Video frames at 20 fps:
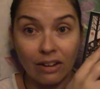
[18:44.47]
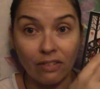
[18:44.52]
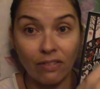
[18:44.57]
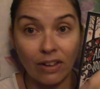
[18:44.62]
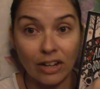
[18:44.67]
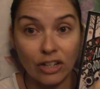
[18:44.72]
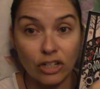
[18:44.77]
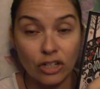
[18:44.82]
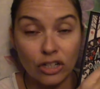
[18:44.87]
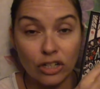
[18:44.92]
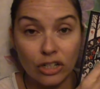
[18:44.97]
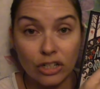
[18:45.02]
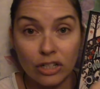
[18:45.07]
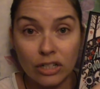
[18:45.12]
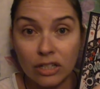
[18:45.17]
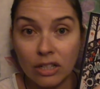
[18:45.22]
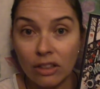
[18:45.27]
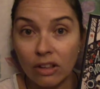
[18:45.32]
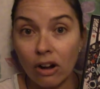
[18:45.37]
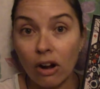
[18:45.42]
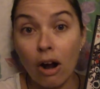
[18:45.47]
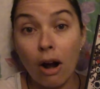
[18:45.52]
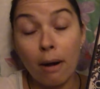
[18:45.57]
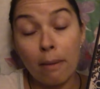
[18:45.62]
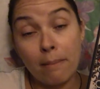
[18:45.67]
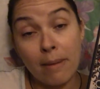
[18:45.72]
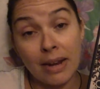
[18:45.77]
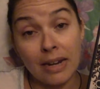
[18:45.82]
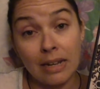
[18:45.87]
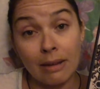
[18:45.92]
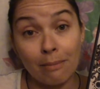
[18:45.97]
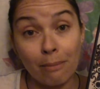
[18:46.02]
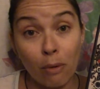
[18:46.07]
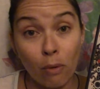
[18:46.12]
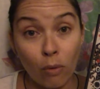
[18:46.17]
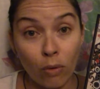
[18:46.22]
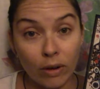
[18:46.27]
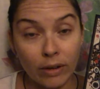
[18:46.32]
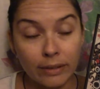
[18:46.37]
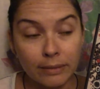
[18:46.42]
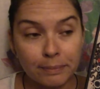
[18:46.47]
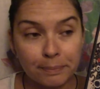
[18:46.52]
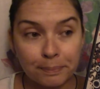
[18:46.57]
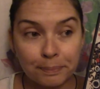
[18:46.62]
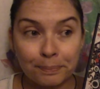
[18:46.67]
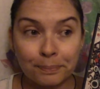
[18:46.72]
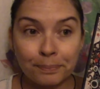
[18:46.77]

adventures. There are many more.